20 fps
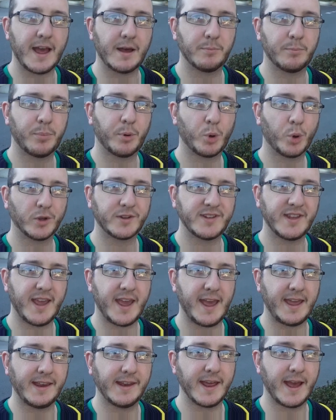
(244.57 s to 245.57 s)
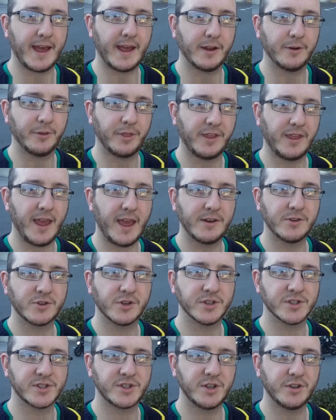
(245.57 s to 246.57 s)
at Portier now, the
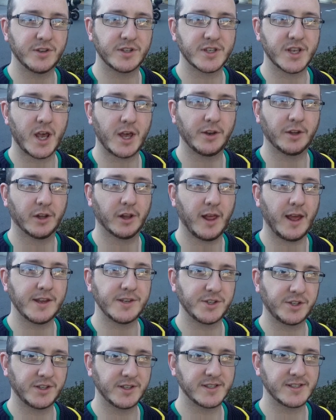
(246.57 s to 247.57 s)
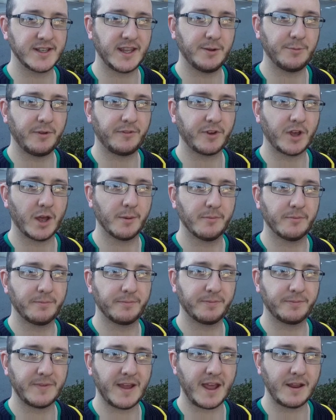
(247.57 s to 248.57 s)
entrance to the tunnel. As you can see, we've come
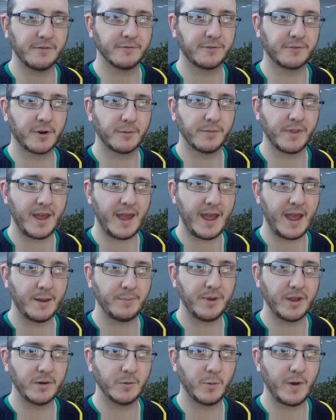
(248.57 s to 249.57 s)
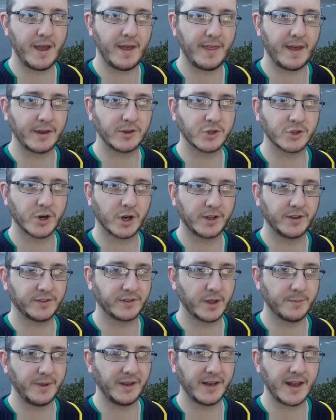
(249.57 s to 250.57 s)
down from the hairpin where that truck is
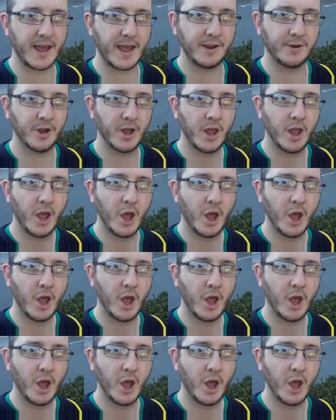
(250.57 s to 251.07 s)
coming now.